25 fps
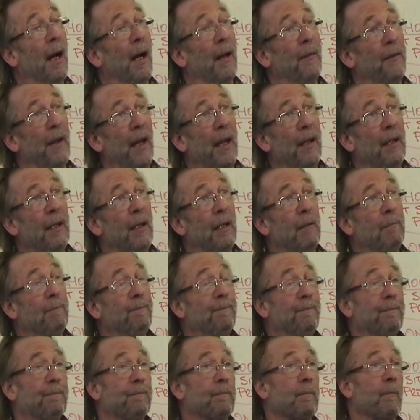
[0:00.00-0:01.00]
And
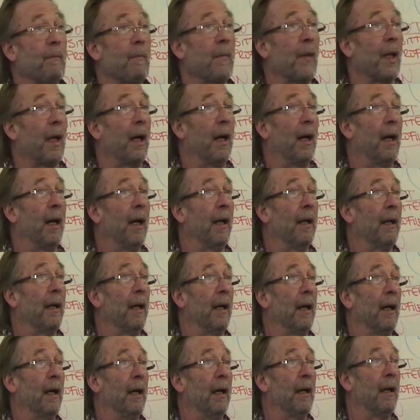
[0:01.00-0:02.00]
then
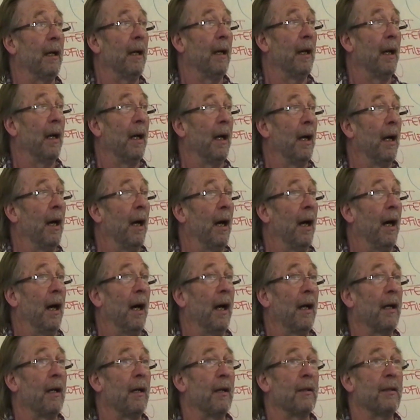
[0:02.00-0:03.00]

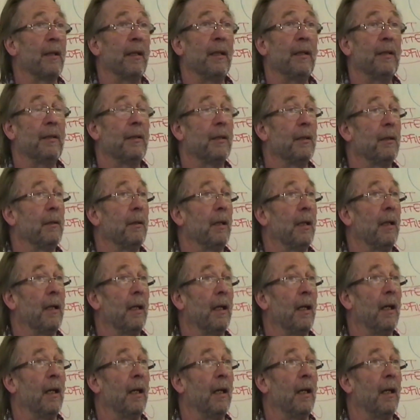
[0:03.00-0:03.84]
I got into